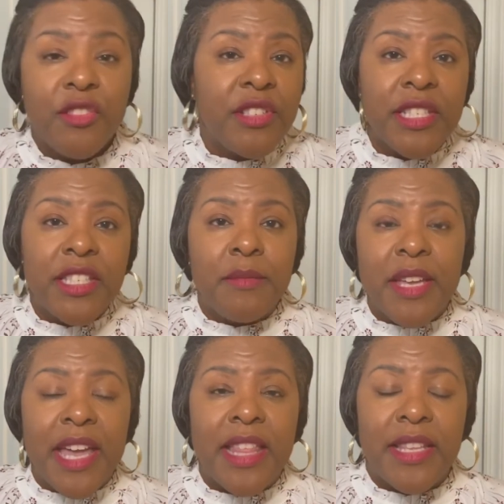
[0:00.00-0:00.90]
to me
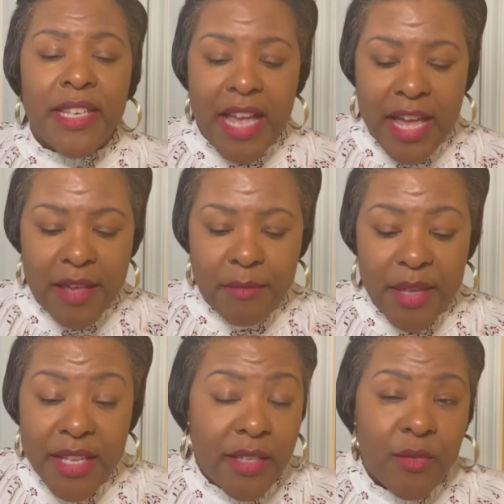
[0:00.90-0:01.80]
at the time
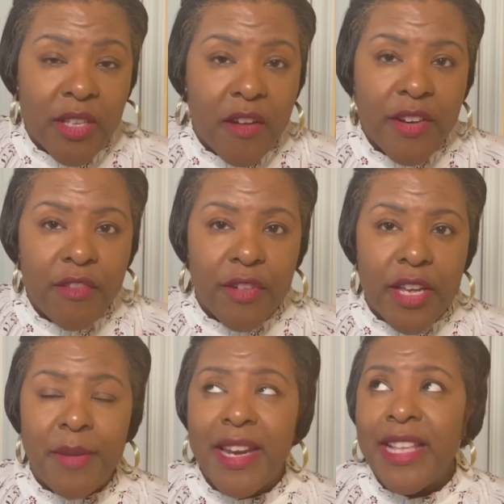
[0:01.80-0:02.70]
because it was already ripped,
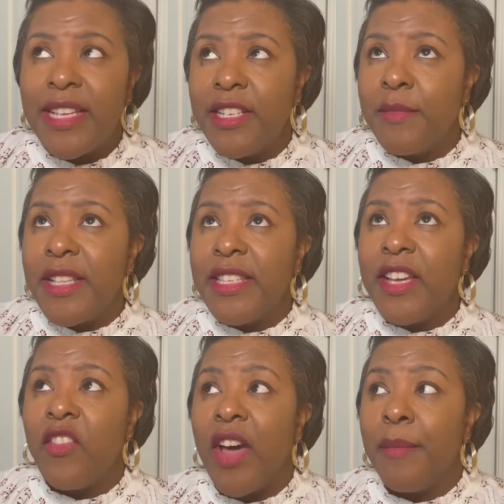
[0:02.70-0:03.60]
and I said to
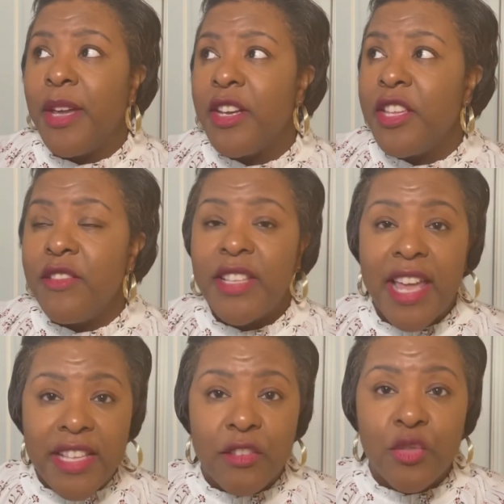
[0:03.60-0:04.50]
myself, I'm gonna use it
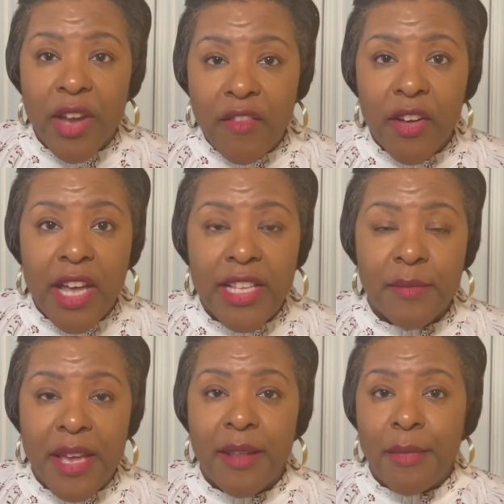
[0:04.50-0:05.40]
as a travel
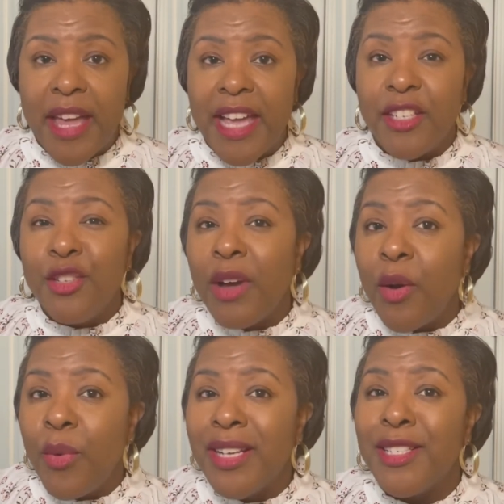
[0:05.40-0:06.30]
cosmetic bag. Do I
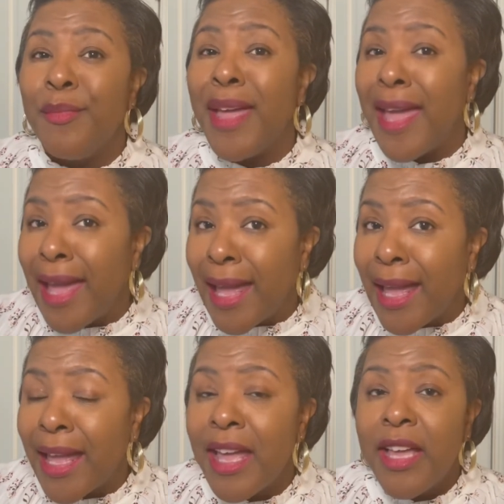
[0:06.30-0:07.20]
want to pay
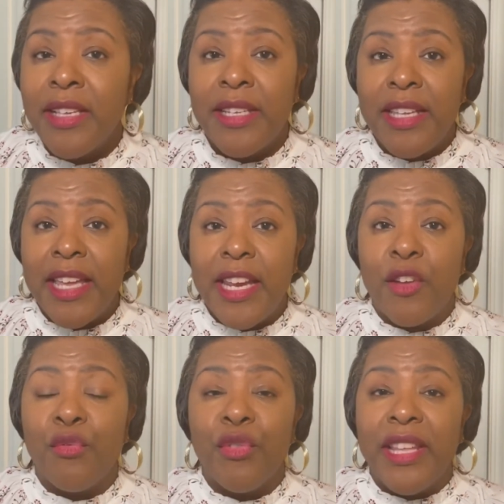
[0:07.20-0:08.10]
to get it
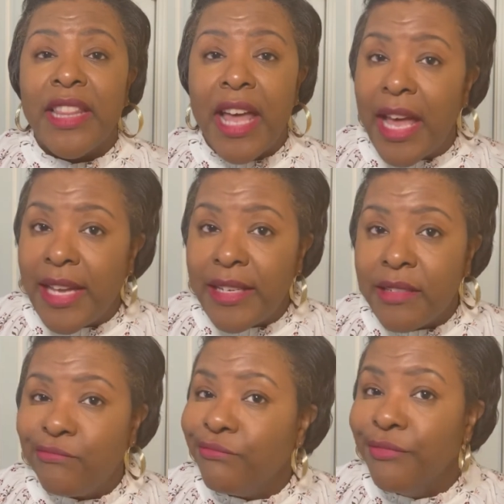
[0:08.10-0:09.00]
relined?
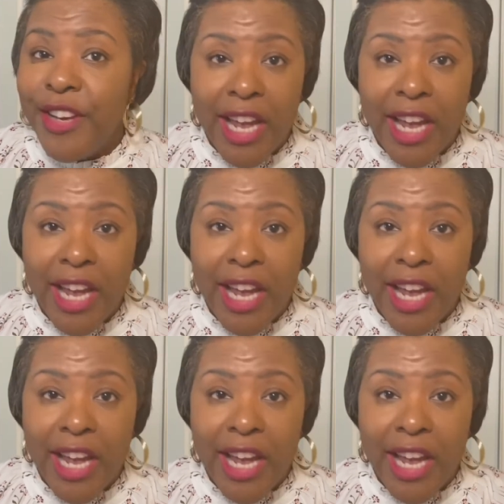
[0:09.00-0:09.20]
No.